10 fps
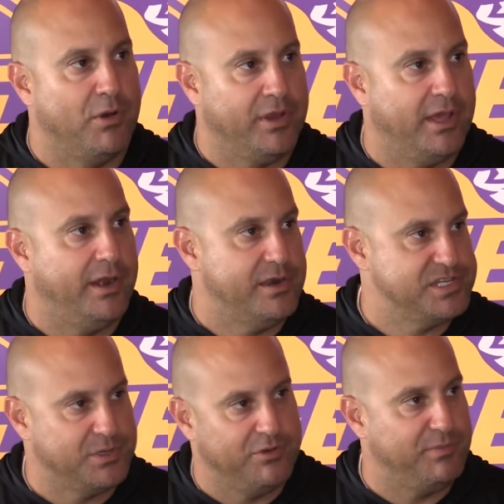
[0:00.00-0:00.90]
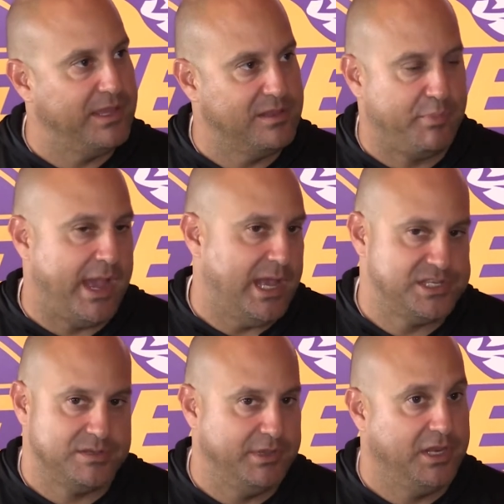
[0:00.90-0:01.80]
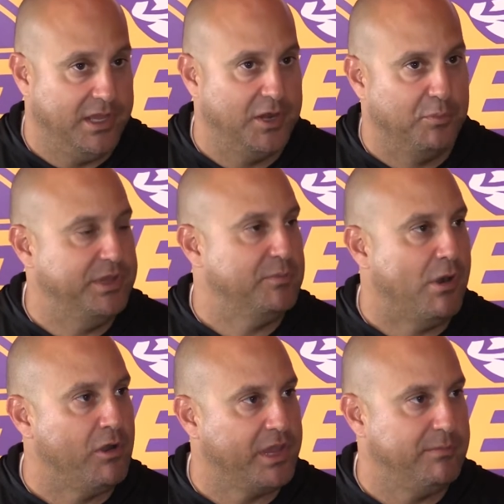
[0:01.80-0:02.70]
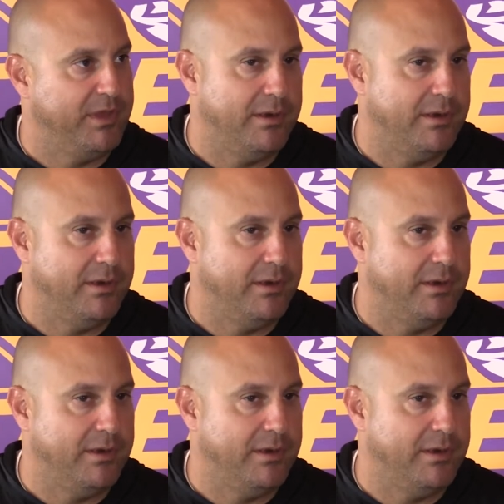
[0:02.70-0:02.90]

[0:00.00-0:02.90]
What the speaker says: bonehead errors that we've made in the past, it'll be a ball game.